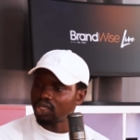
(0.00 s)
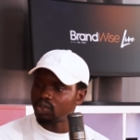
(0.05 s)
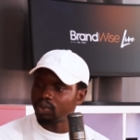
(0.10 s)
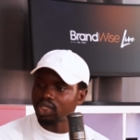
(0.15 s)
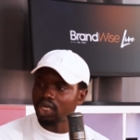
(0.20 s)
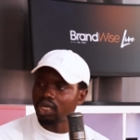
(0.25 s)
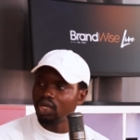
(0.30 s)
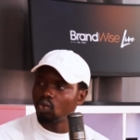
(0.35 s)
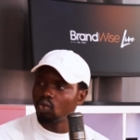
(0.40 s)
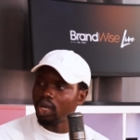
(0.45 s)

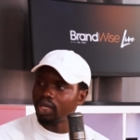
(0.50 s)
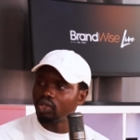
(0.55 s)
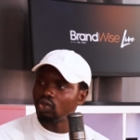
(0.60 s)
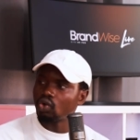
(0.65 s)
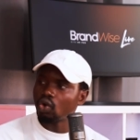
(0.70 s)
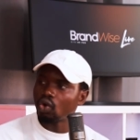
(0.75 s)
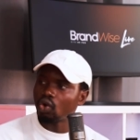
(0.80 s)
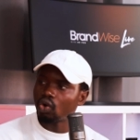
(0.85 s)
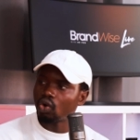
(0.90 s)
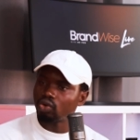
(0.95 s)
especially when
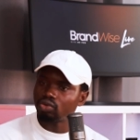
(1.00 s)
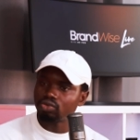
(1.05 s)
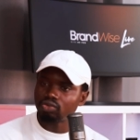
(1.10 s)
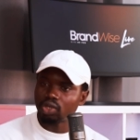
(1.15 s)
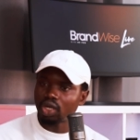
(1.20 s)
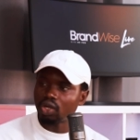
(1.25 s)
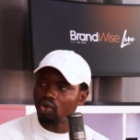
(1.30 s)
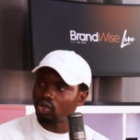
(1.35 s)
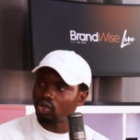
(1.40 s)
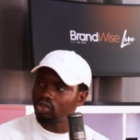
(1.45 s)
you
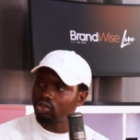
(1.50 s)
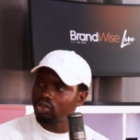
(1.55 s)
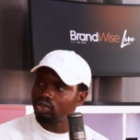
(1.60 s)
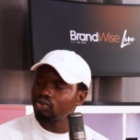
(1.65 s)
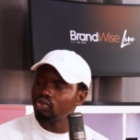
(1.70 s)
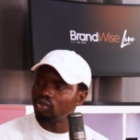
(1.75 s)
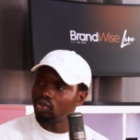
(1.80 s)
are not,